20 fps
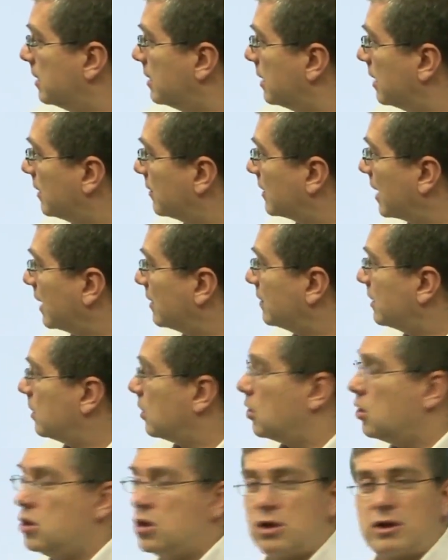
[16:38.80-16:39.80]
They've got
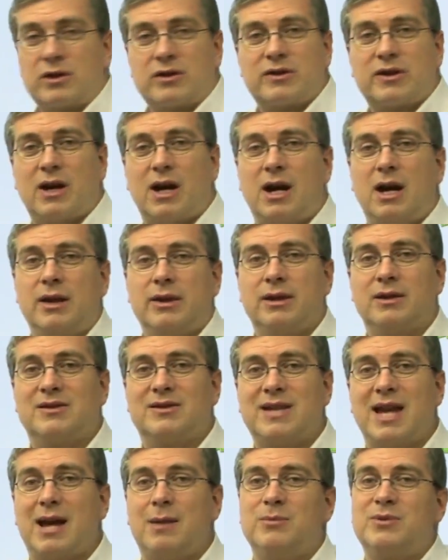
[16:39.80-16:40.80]
little hooks on the
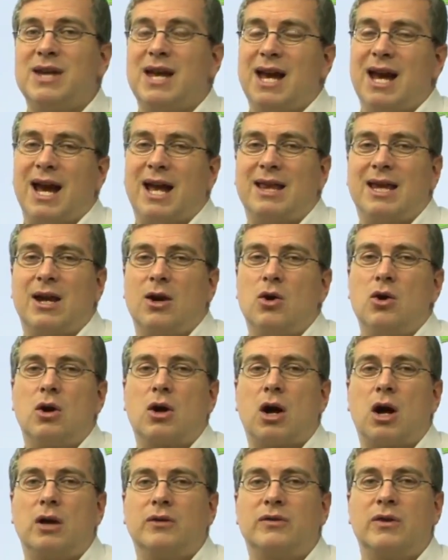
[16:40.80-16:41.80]
stems and they
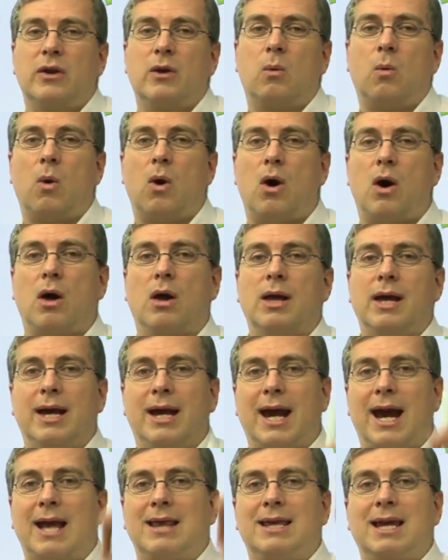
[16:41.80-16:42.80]
hook onto the wall
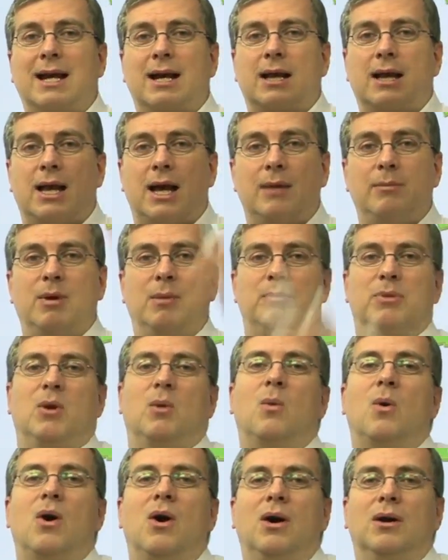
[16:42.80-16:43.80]
and they climb up
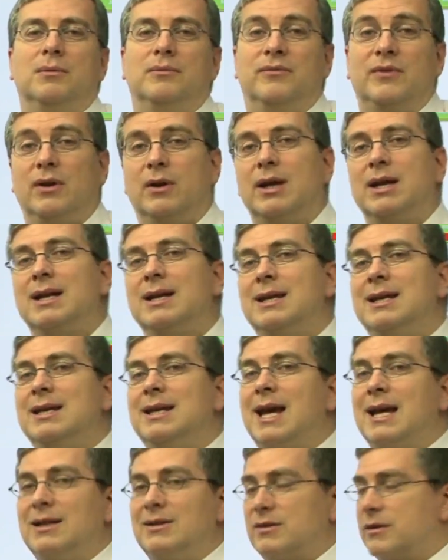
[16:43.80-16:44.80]
the wall. Very
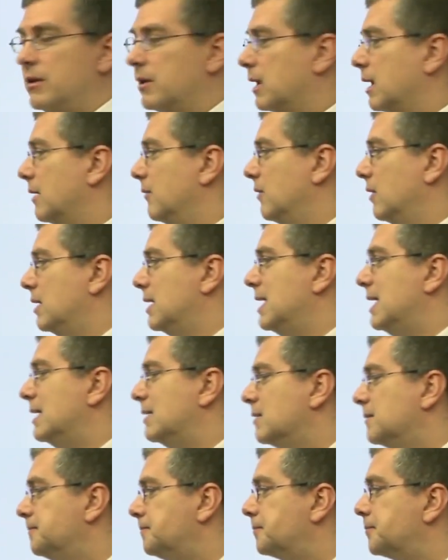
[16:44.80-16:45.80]
nice looking, very
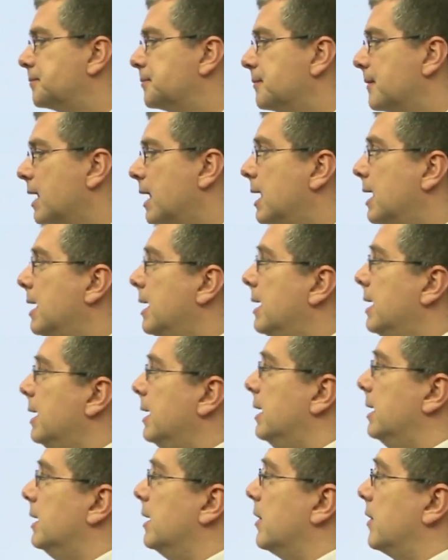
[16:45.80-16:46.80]
neat.
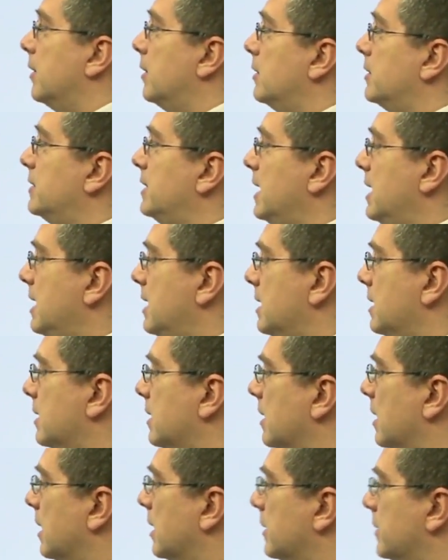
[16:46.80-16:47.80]

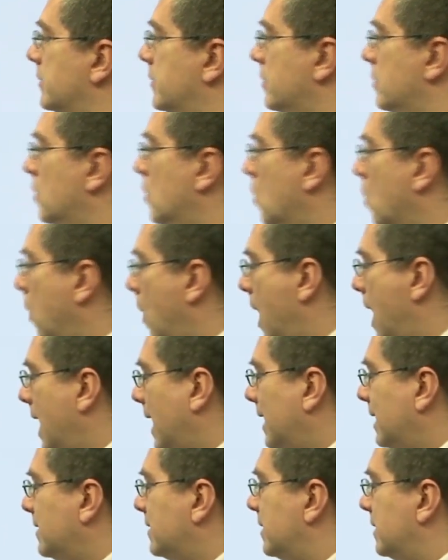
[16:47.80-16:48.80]
13, to
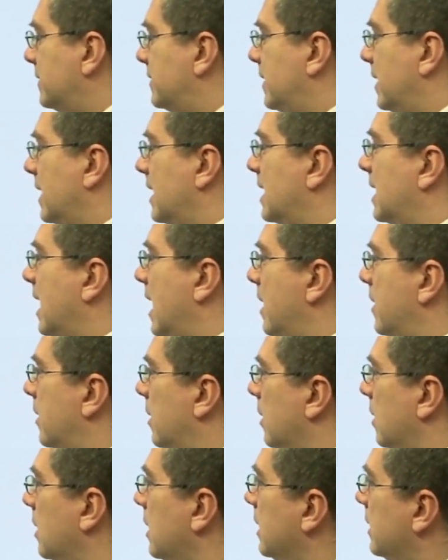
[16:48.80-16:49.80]
wind together.